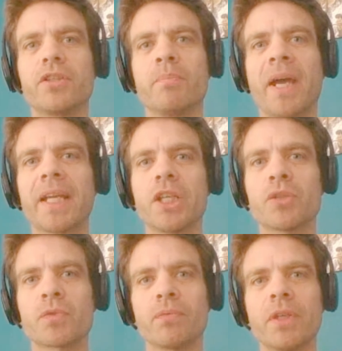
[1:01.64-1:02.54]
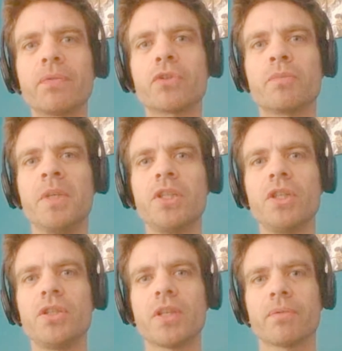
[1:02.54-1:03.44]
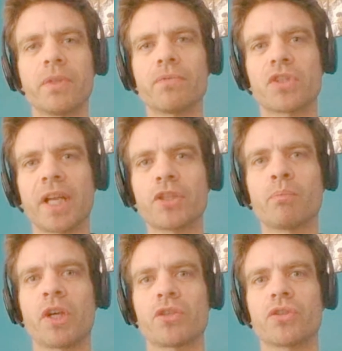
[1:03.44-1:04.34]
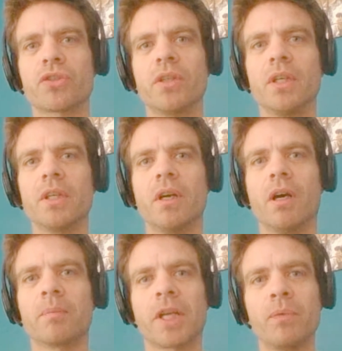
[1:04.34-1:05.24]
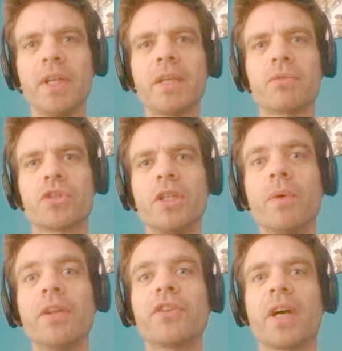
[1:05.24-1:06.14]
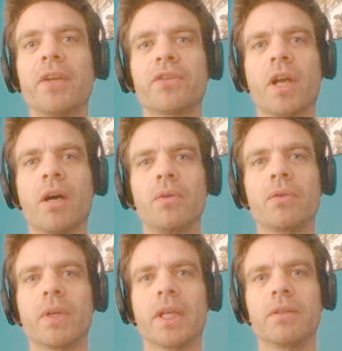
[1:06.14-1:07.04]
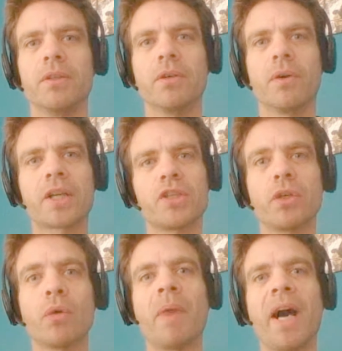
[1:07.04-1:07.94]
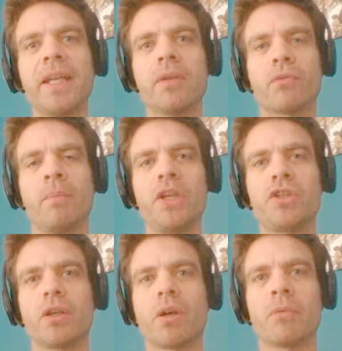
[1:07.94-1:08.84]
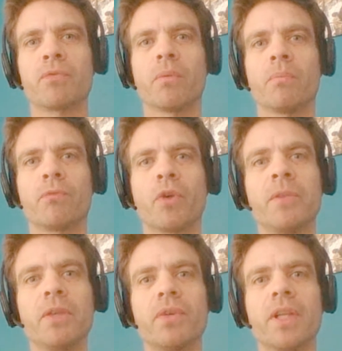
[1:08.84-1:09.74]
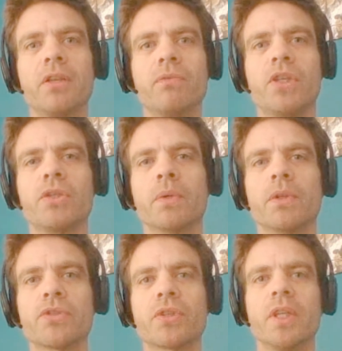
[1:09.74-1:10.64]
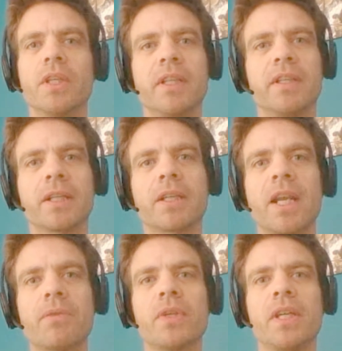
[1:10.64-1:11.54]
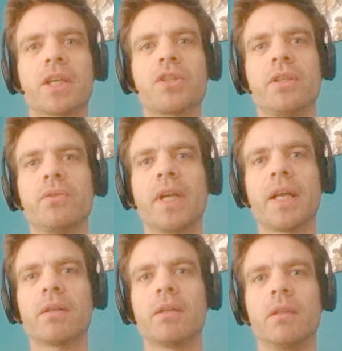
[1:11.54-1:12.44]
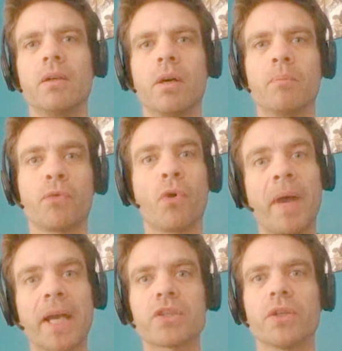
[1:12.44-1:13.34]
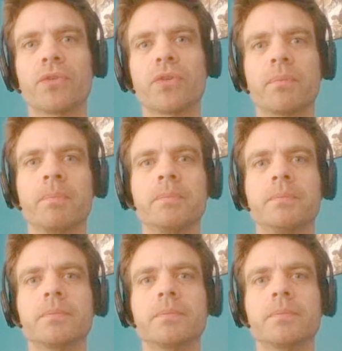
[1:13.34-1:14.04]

at these mechanisms of different species and of different selection pressures can really give us new insights on how you can, actually combine information coming from different individuals that then cleverly actually together perform actions.